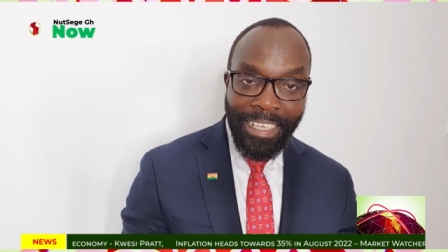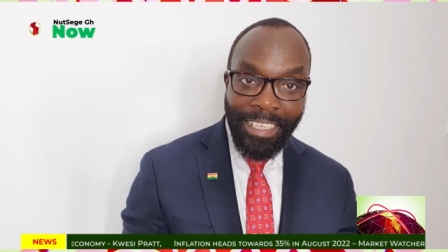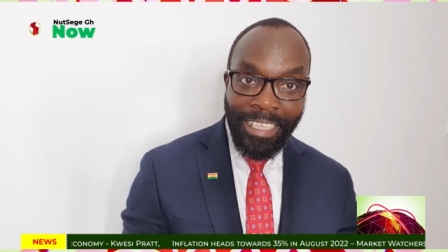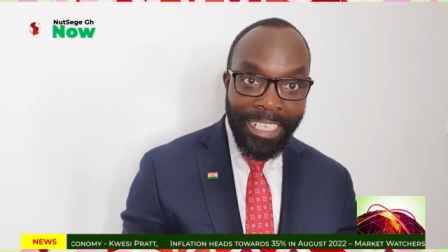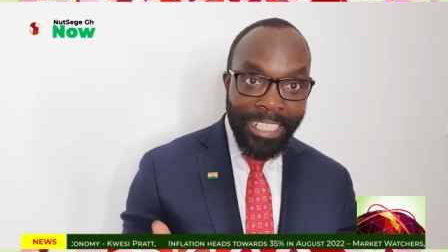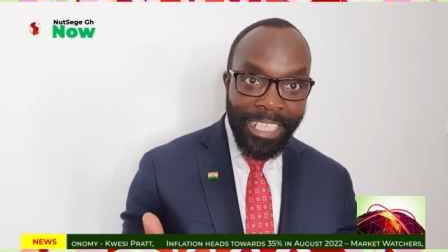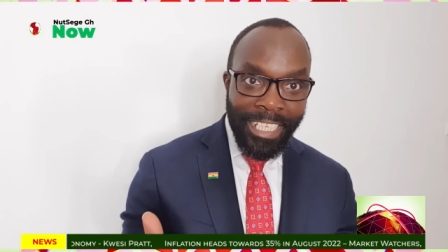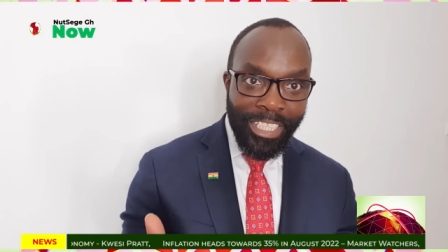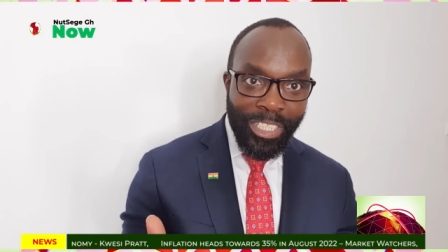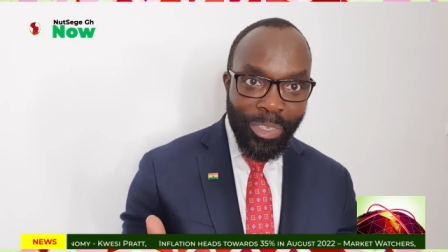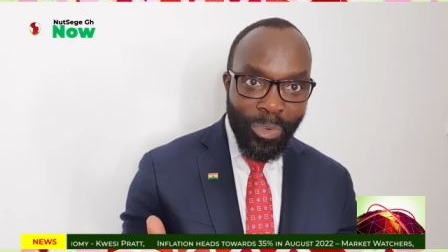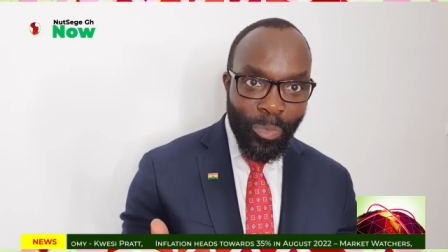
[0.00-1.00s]

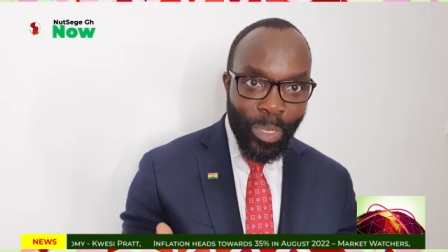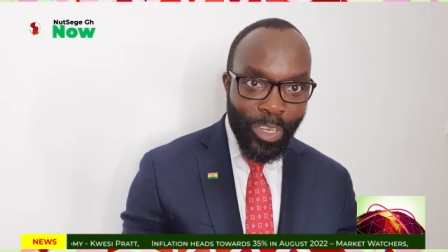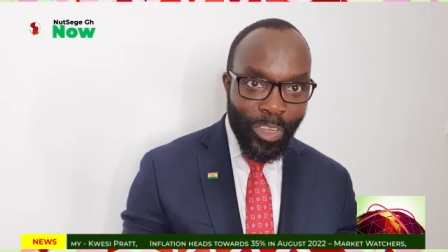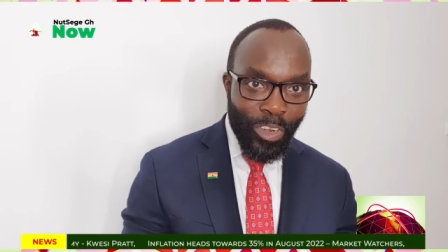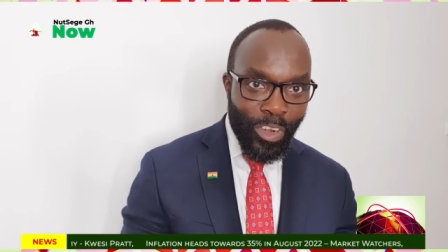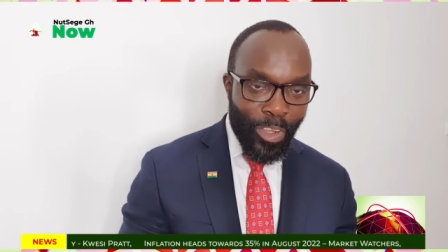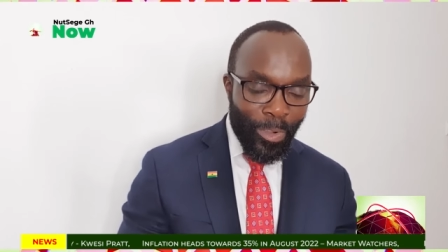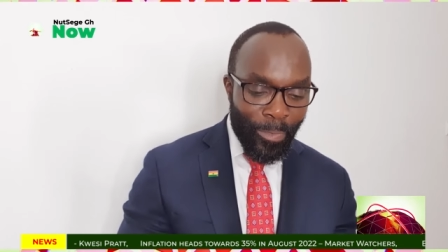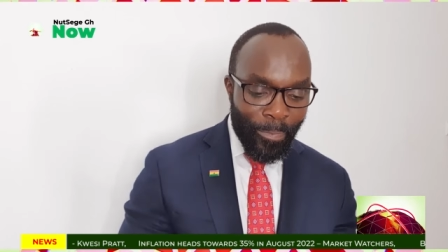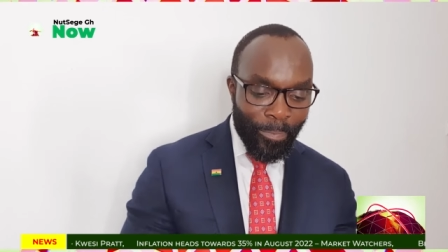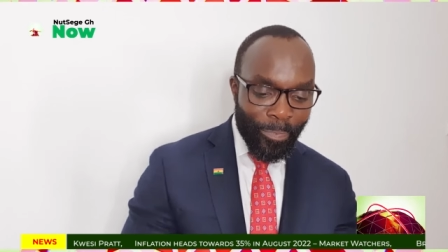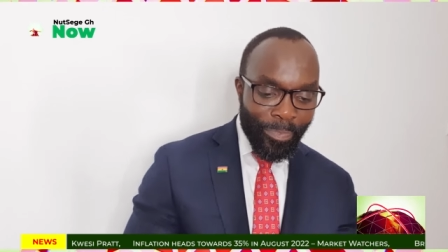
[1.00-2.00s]
NutSege, we don't know.
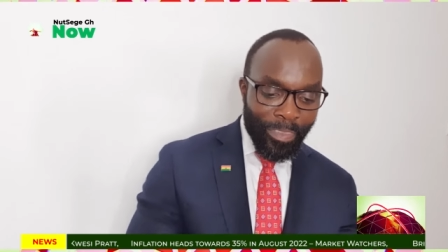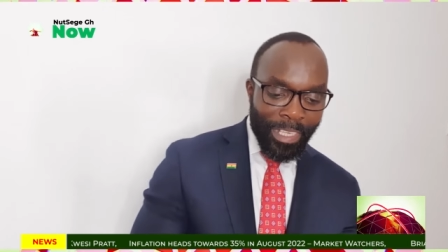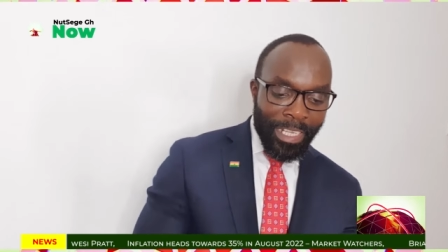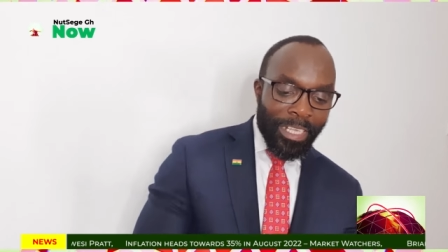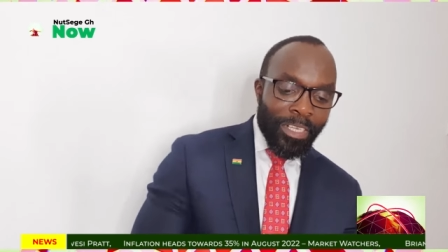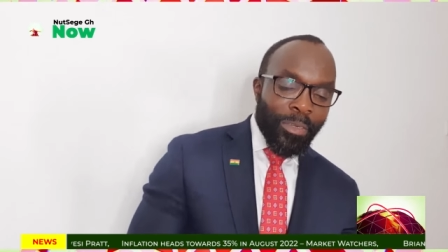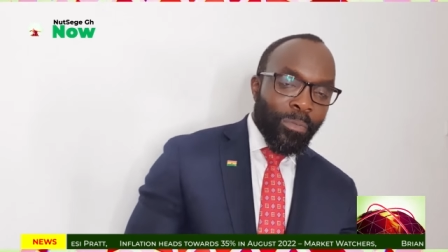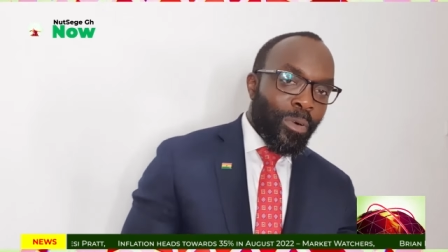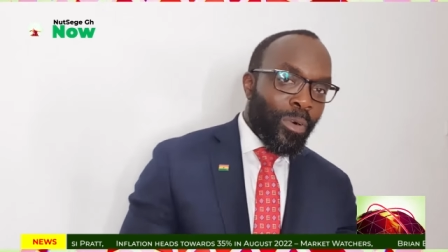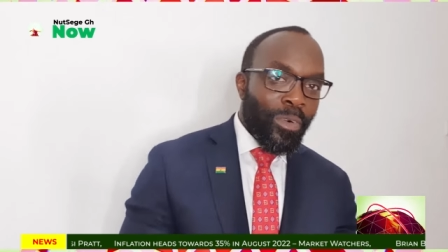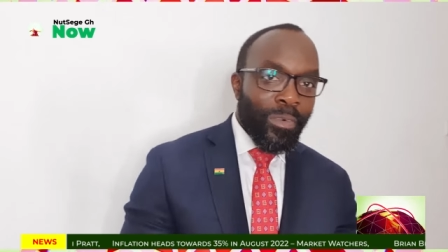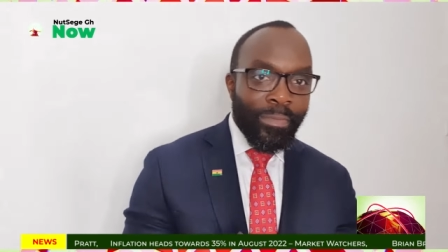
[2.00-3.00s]
But